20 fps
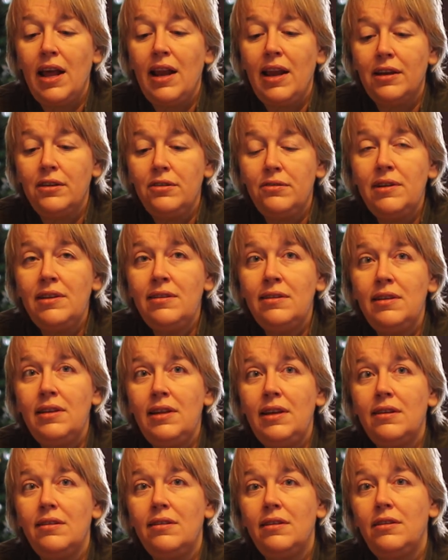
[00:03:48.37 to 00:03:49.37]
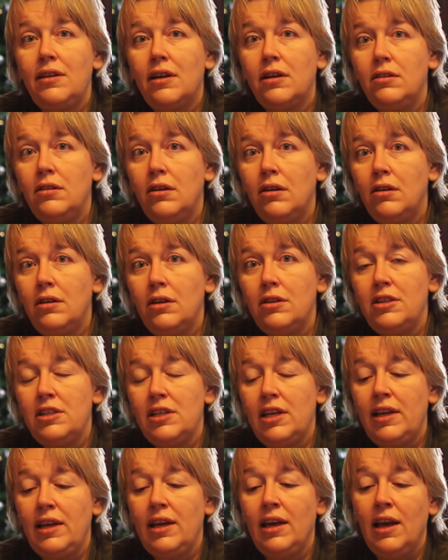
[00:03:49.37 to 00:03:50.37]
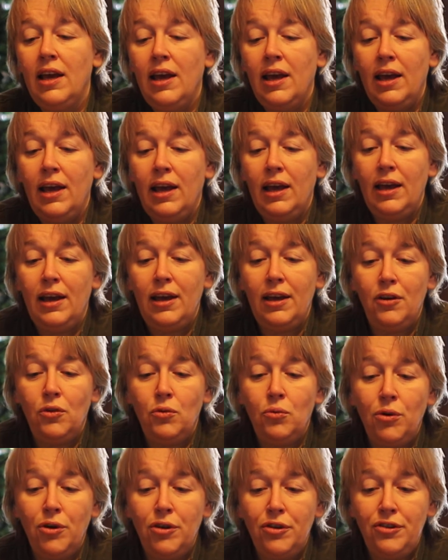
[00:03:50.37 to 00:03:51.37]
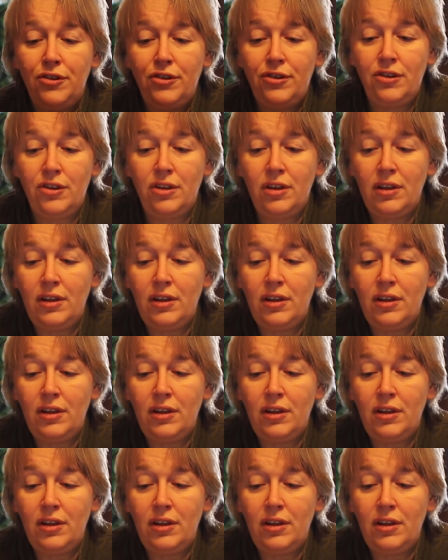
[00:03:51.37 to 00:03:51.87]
Electricity as a technology was